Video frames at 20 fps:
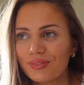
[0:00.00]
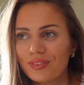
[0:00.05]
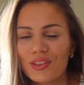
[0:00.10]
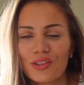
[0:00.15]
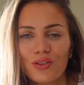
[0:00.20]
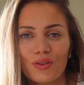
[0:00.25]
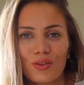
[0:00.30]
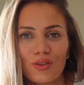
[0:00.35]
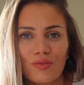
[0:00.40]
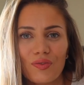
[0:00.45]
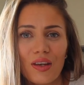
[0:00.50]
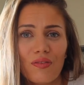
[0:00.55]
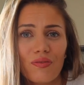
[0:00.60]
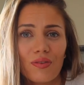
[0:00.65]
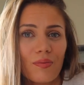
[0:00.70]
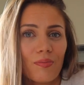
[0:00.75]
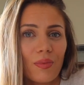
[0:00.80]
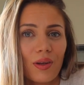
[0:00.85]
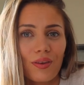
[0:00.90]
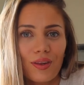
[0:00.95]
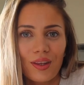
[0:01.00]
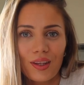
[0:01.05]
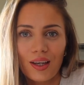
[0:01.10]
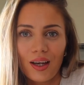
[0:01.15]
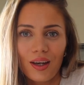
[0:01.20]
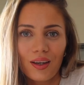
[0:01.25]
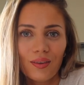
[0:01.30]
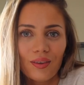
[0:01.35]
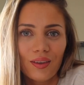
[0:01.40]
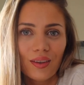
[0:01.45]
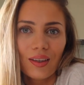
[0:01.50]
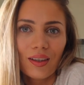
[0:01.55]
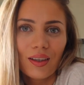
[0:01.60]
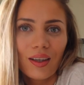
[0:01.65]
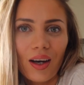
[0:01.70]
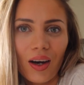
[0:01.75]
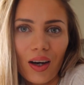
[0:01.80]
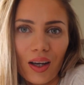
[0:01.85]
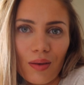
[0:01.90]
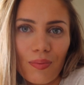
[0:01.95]
sort of even a month ago,
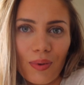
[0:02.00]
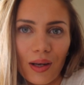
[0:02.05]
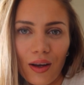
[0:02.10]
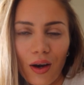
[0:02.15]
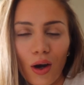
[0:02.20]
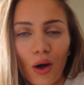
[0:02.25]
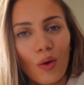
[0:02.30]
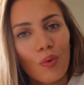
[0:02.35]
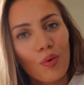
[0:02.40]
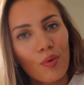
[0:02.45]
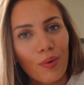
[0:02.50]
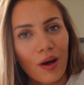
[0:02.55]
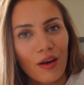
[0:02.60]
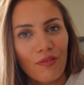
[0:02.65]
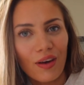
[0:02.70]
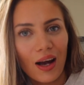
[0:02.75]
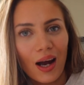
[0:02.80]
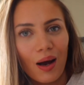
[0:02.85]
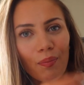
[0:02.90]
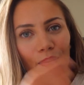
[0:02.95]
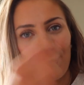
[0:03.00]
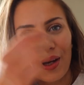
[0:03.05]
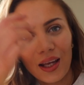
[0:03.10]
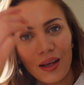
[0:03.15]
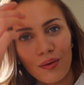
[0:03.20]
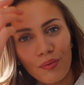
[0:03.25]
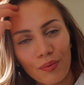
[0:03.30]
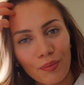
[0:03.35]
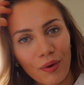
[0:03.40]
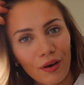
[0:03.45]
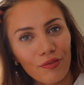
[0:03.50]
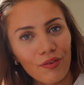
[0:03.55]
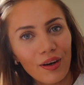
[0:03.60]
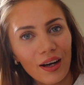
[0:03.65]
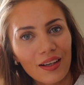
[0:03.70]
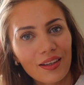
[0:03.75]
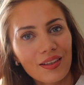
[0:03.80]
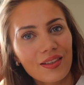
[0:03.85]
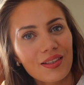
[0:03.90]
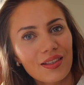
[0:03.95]
I'd have been at home with my family, with my
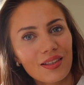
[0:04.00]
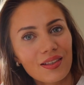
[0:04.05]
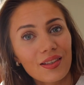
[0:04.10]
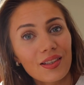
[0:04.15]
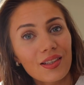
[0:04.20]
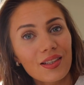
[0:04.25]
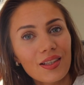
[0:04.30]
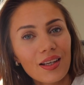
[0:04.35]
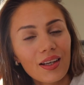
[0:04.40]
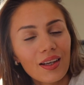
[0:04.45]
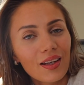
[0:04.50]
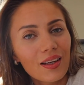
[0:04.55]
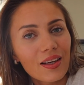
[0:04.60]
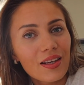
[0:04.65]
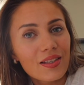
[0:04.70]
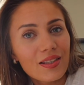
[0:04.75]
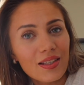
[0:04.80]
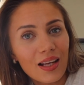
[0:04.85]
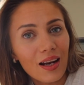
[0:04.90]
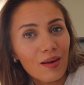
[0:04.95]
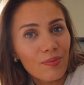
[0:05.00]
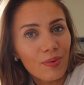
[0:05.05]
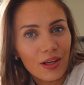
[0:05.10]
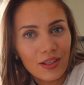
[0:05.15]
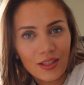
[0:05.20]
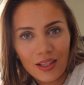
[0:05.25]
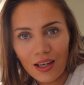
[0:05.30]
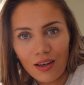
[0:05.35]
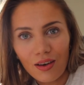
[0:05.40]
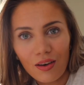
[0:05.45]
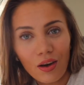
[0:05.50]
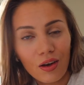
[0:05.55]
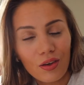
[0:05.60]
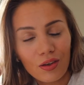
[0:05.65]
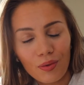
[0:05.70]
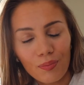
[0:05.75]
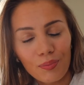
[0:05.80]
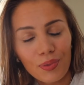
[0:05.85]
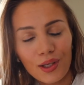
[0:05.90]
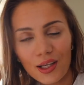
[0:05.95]
friends, and celebrating a
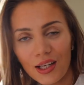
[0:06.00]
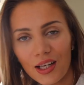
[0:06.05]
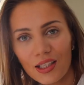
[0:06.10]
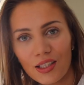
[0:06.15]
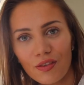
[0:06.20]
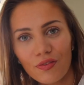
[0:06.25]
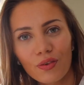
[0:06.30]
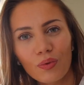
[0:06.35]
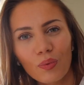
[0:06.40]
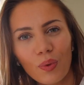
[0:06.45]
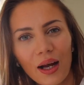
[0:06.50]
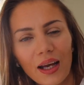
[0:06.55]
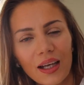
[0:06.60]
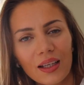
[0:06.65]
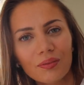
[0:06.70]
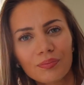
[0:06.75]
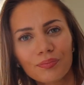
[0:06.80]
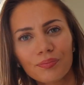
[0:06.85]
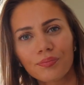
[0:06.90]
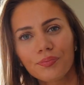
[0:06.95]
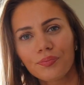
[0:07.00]
completely different way.